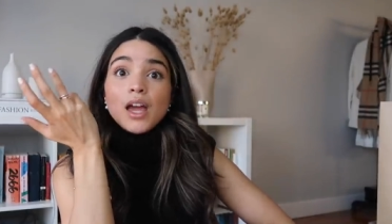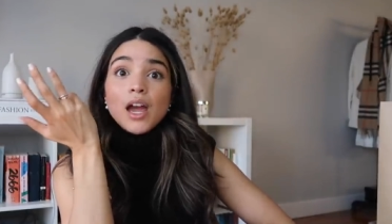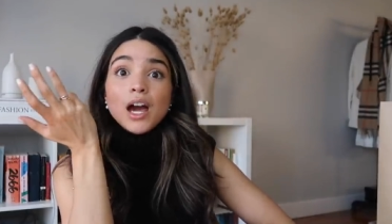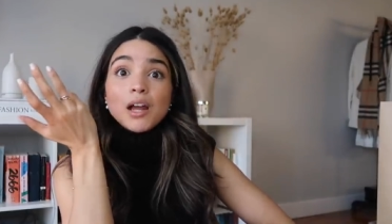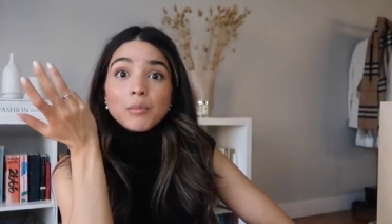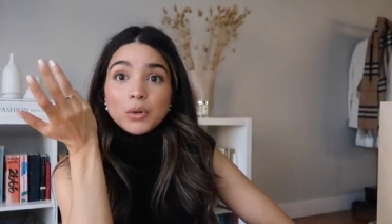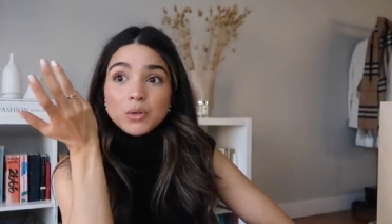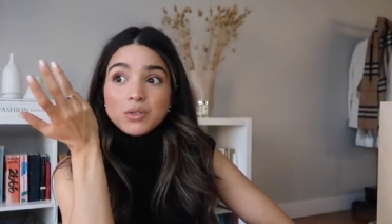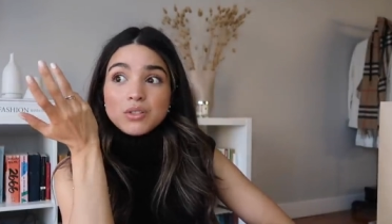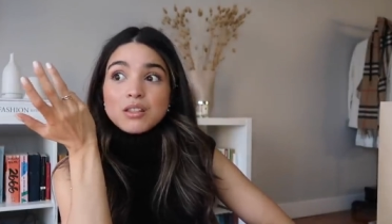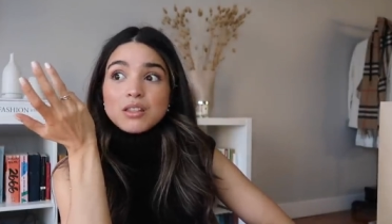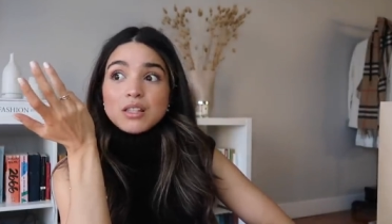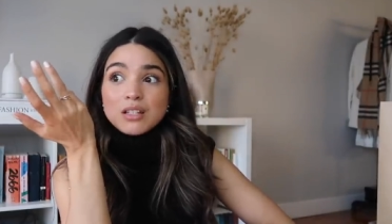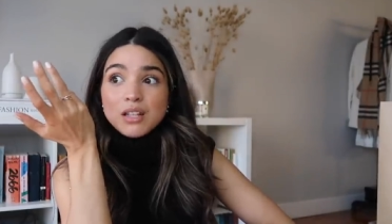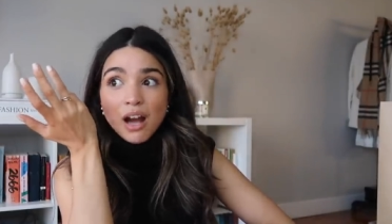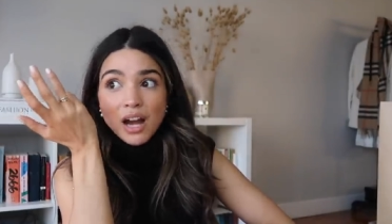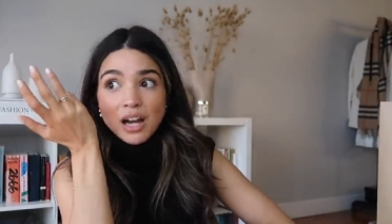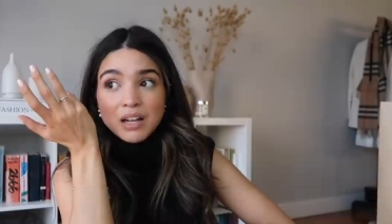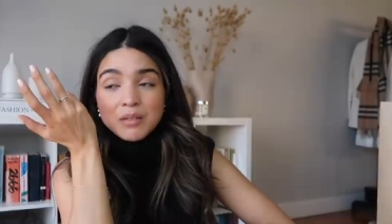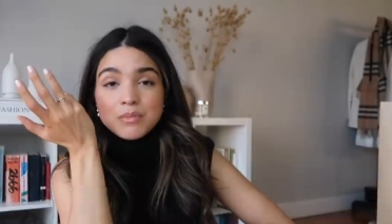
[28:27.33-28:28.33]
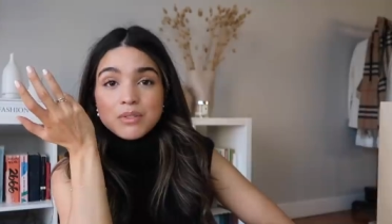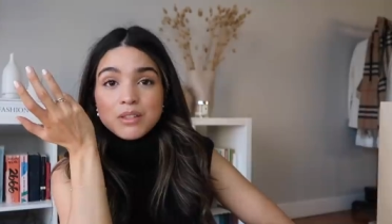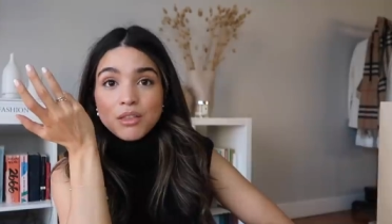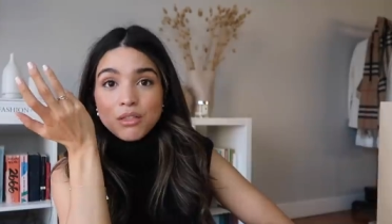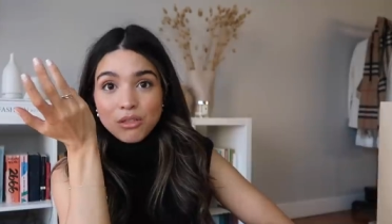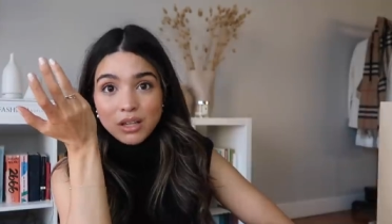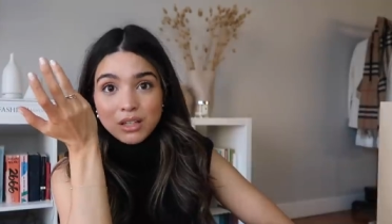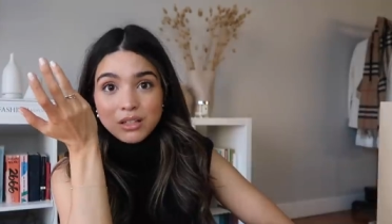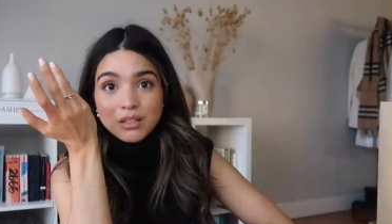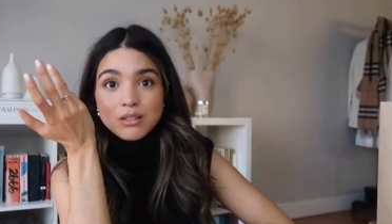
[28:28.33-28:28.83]
And most of the times, the
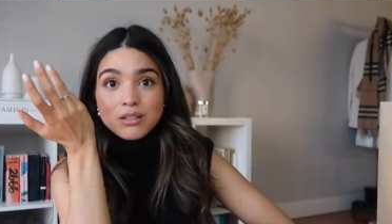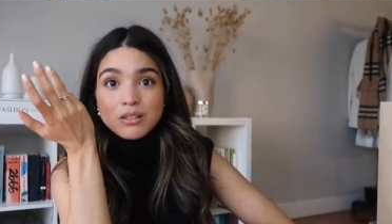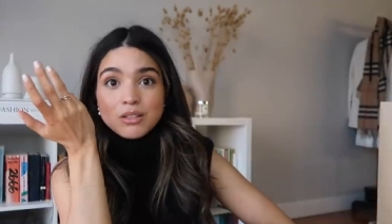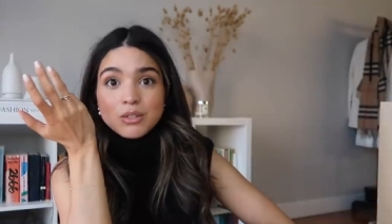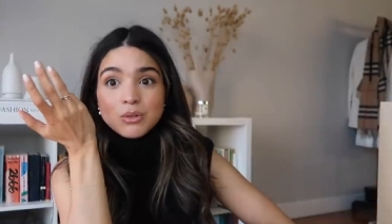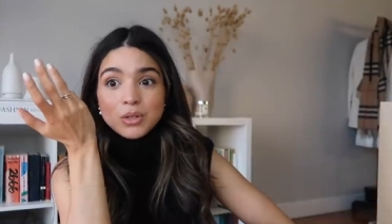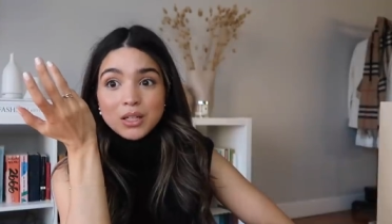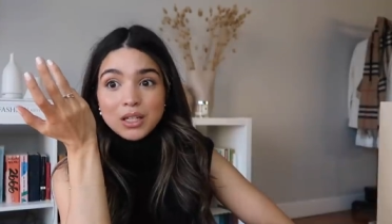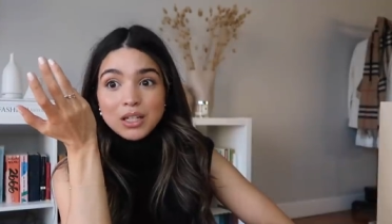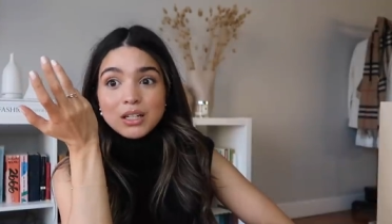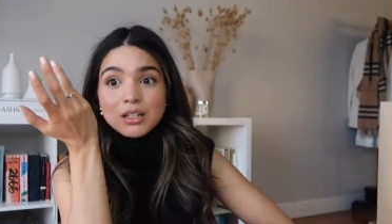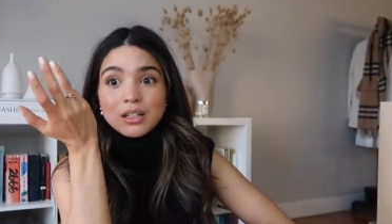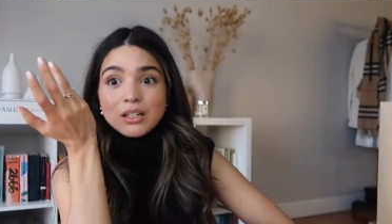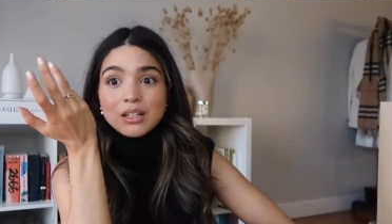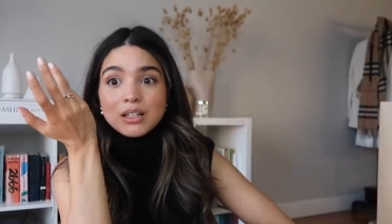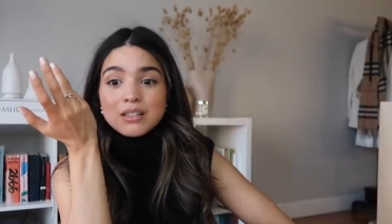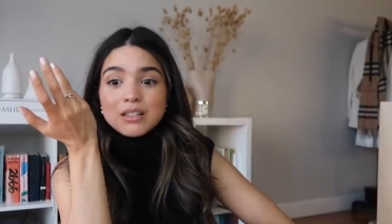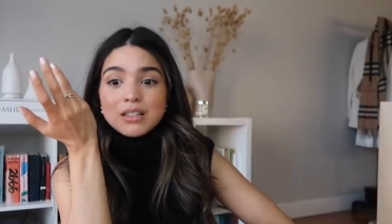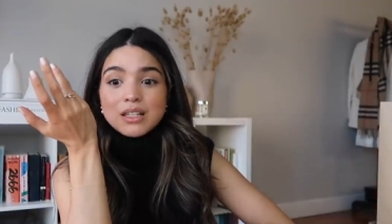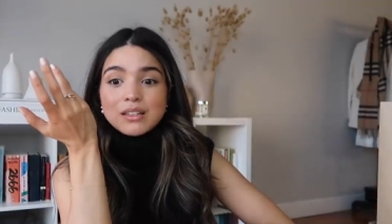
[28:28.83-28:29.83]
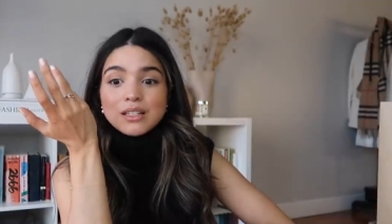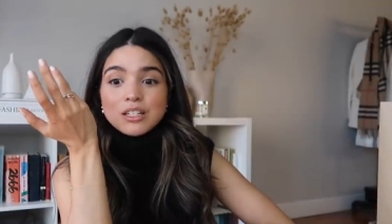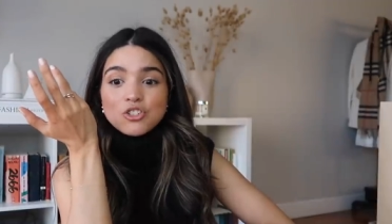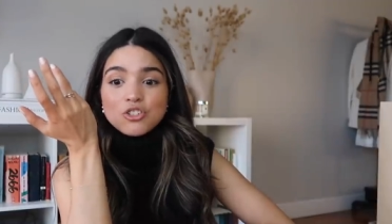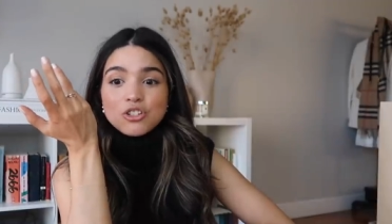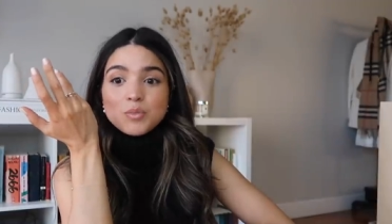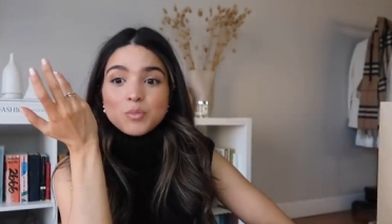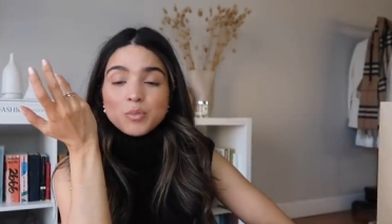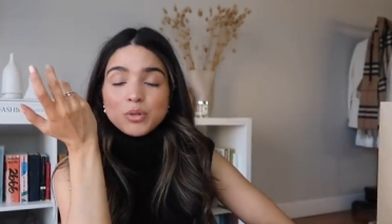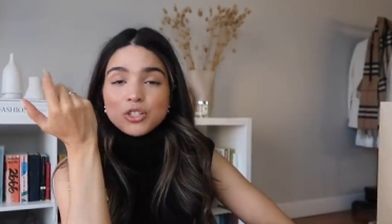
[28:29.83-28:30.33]
thing you hear is that they
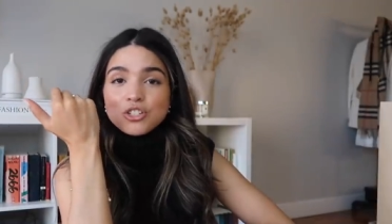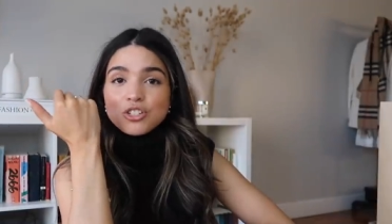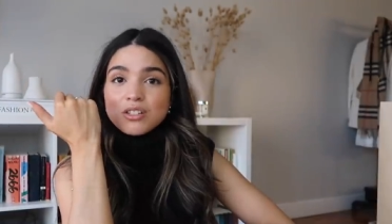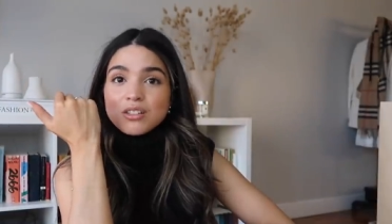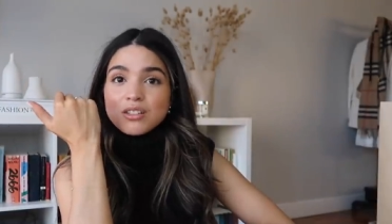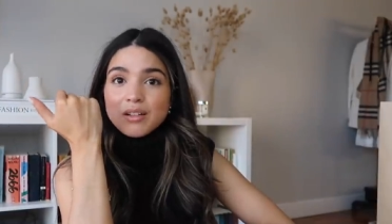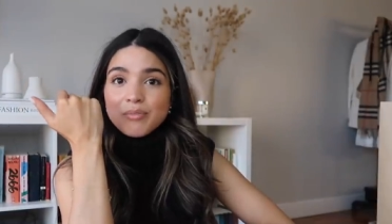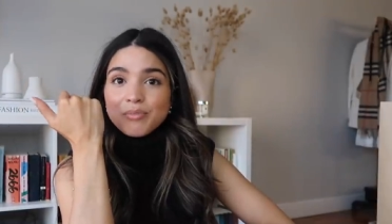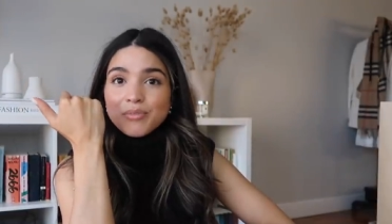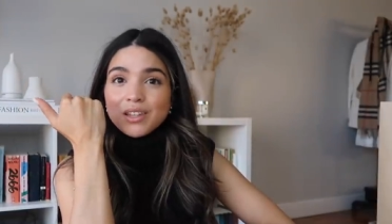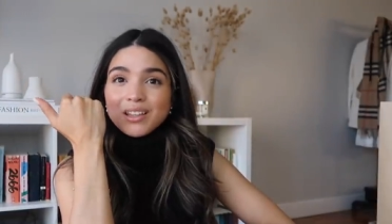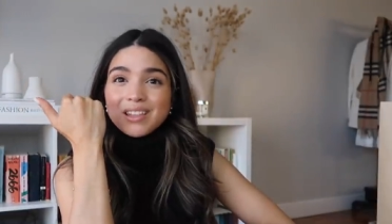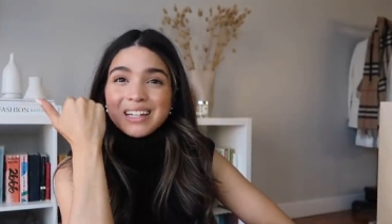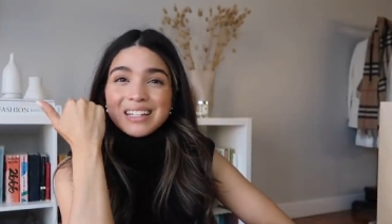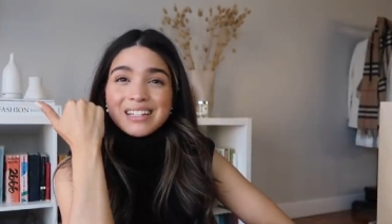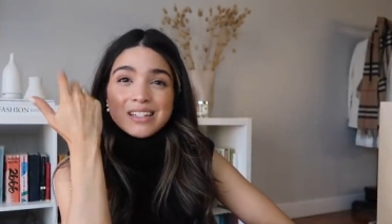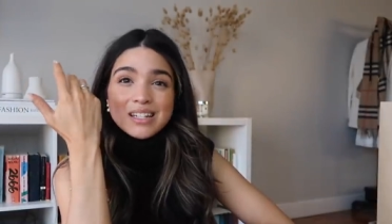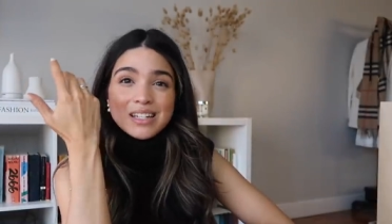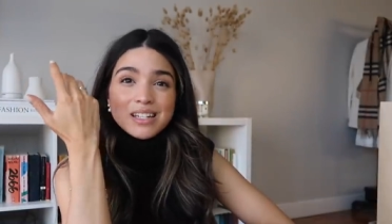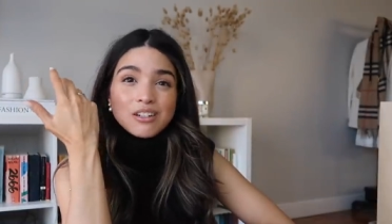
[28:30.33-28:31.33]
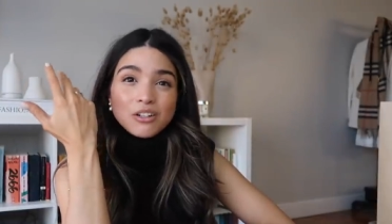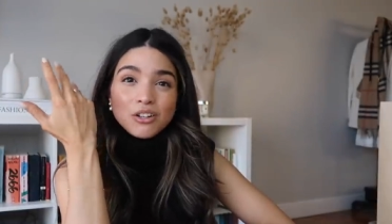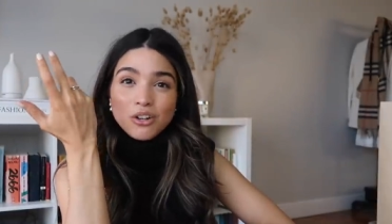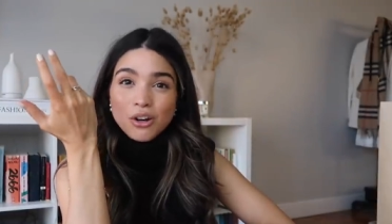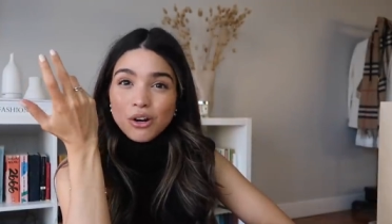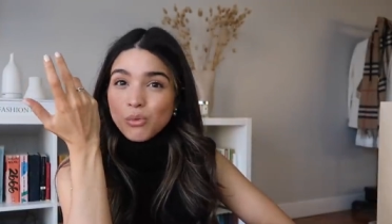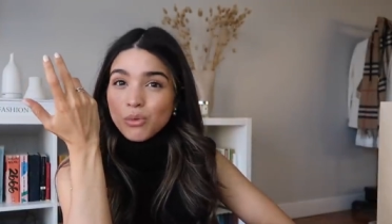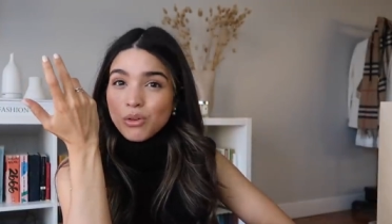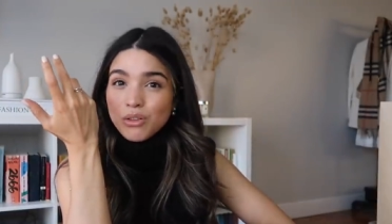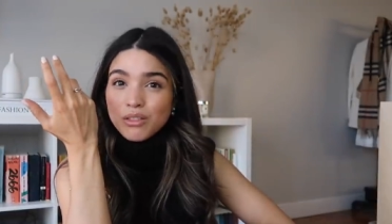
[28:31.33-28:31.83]
just purchased something that didn't
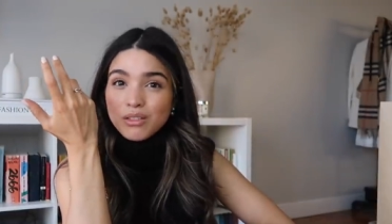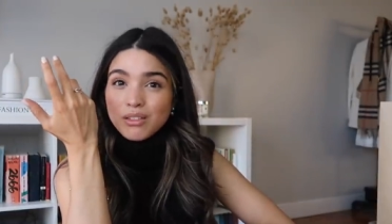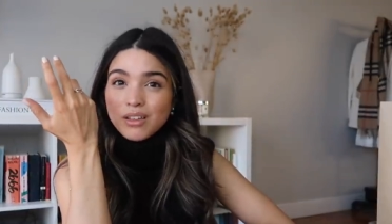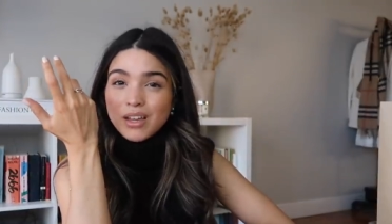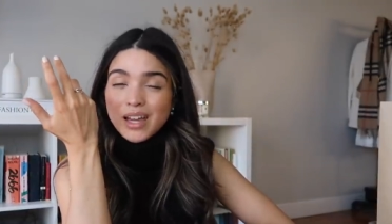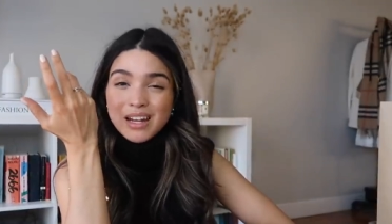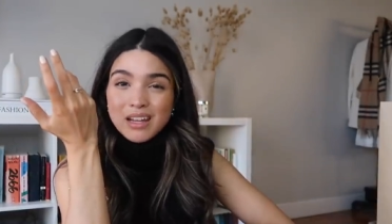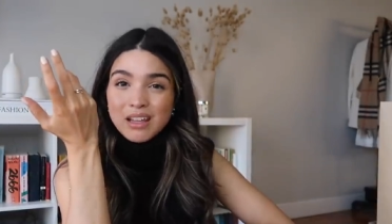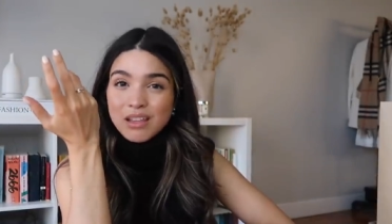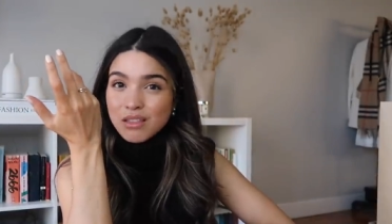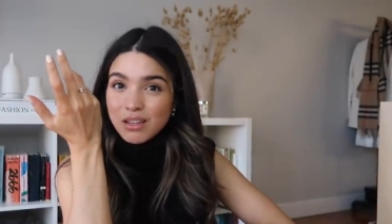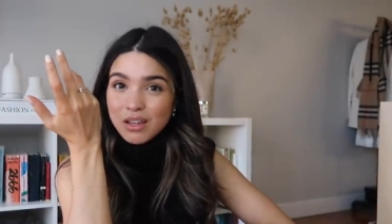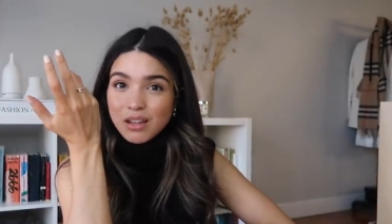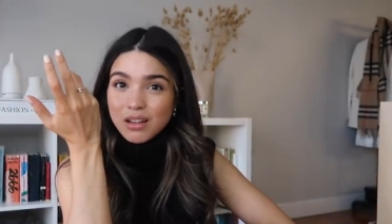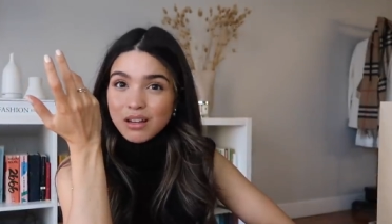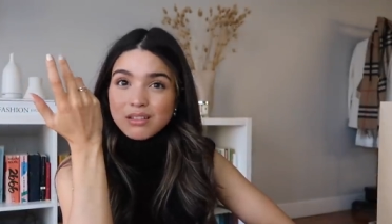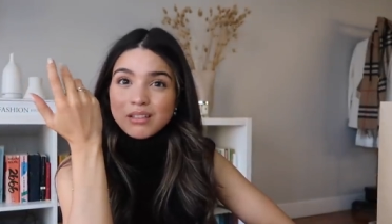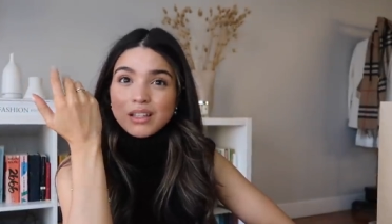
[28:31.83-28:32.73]
go with anything.